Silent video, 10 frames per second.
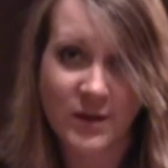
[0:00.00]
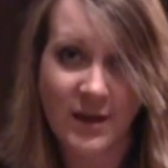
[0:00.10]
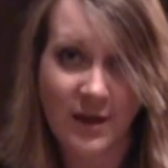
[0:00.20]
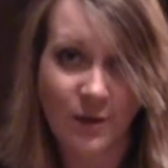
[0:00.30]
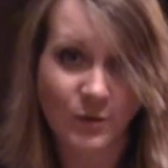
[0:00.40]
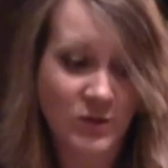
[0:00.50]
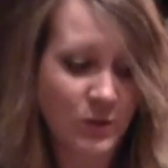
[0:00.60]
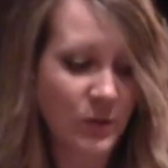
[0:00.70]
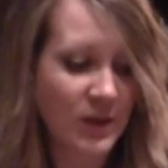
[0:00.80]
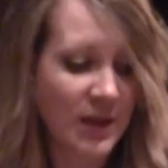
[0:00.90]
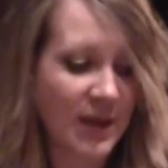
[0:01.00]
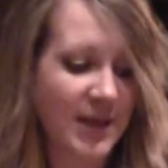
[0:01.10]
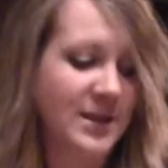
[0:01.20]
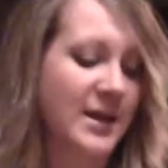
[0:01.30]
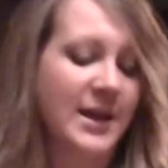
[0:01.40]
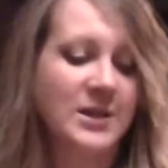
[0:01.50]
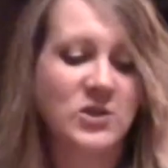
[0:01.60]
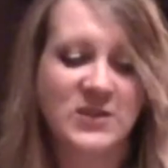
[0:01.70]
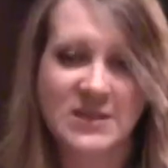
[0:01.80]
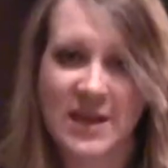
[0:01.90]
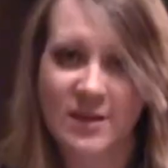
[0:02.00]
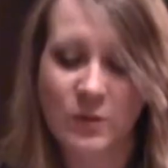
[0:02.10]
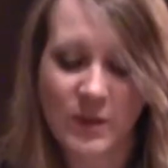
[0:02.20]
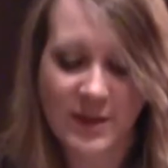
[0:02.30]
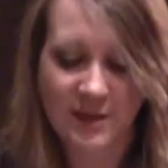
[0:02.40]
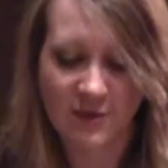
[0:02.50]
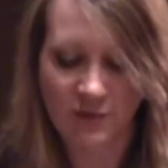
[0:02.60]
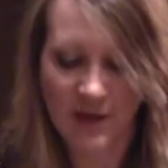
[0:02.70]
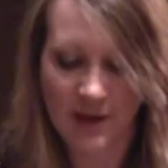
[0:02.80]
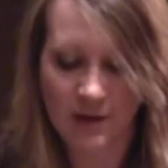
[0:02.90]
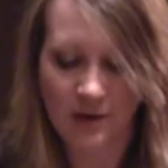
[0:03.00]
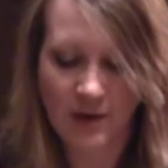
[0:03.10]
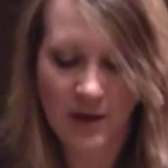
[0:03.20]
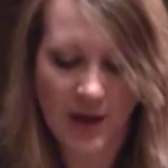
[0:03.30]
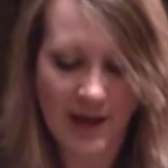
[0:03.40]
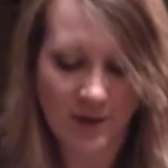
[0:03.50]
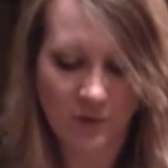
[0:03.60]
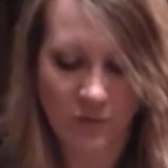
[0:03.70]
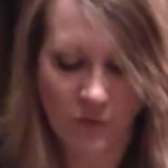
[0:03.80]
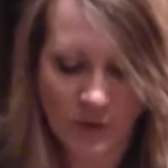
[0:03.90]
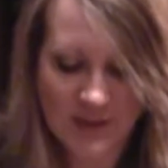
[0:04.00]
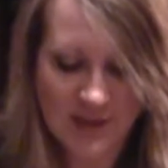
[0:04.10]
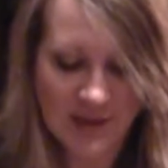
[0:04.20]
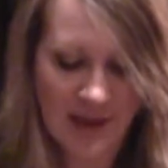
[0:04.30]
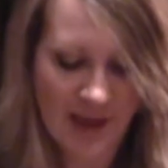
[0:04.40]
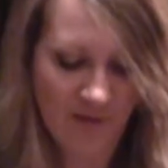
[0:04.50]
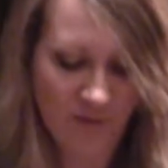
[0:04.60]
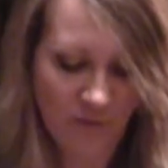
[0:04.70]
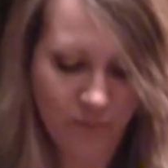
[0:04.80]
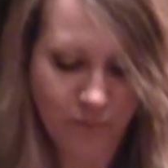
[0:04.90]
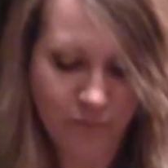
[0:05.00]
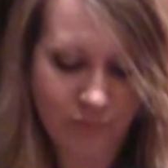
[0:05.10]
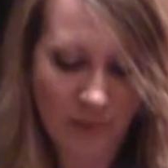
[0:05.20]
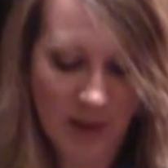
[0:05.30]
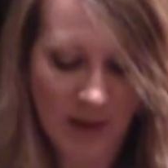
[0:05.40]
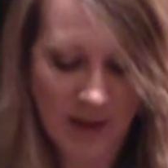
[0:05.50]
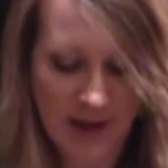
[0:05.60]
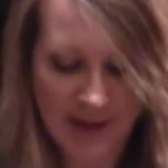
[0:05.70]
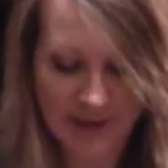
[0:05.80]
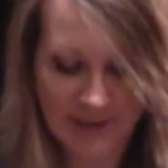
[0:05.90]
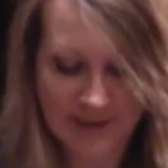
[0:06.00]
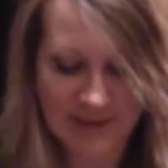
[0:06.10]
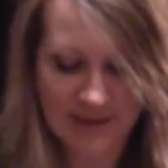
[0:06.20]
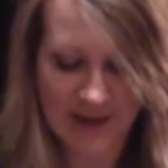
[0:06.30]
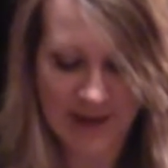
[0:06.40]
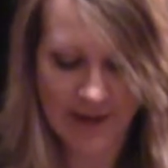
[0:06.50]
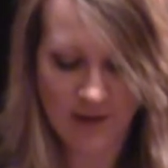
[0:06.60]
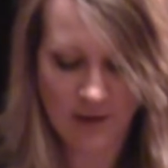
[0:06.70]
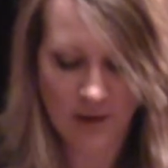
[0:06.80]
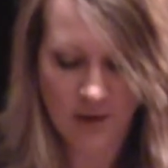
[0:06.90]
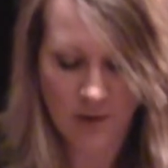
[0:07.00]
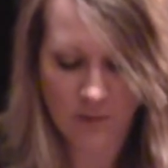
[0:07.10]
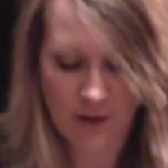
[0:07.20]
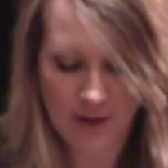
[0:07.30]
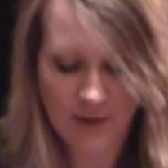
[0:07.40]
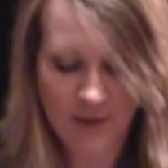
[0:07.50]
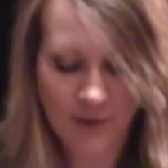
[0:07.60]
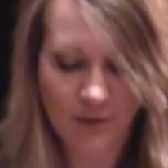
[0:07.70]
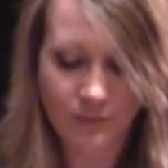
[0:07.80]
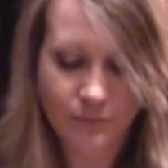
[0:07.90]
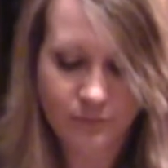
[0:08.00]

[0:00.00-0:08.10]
that I go to, and then I can just take the weekly flyer, I can fold it in half, and I can slide it right in here